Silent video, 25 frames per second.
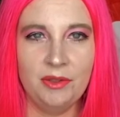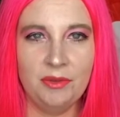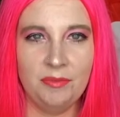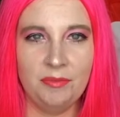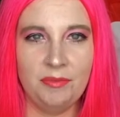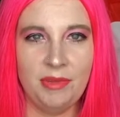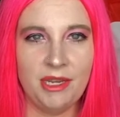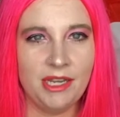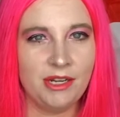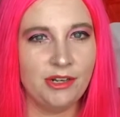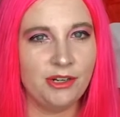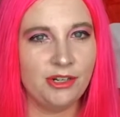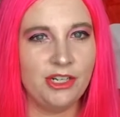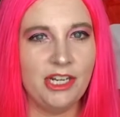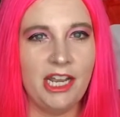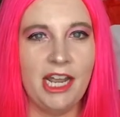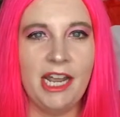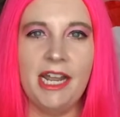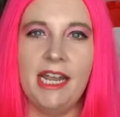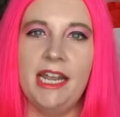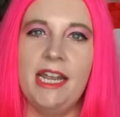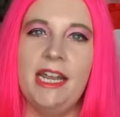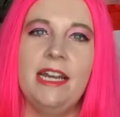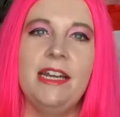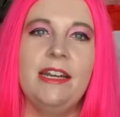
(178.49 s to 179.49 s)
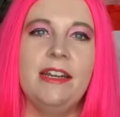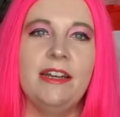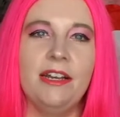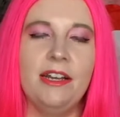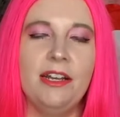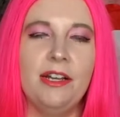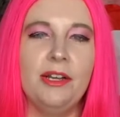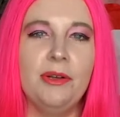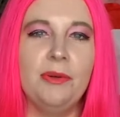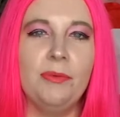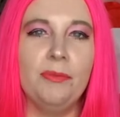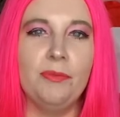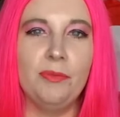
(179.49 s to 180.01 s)
be entertained
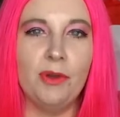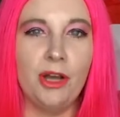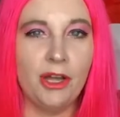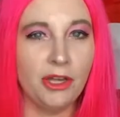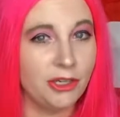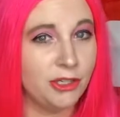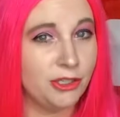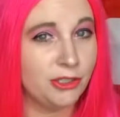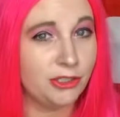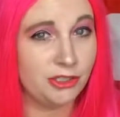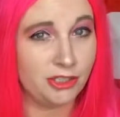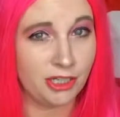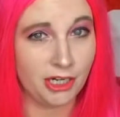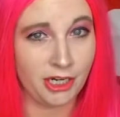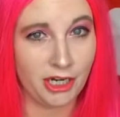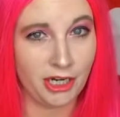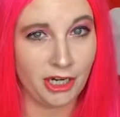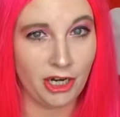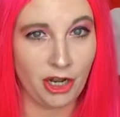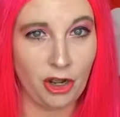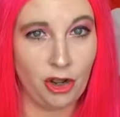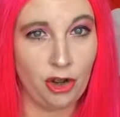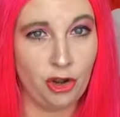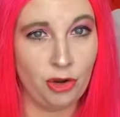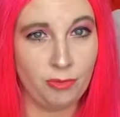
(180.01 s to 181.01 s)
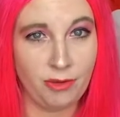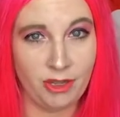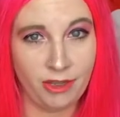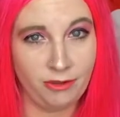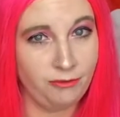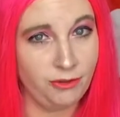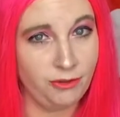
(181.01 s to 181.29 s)
while you're stuck at home, if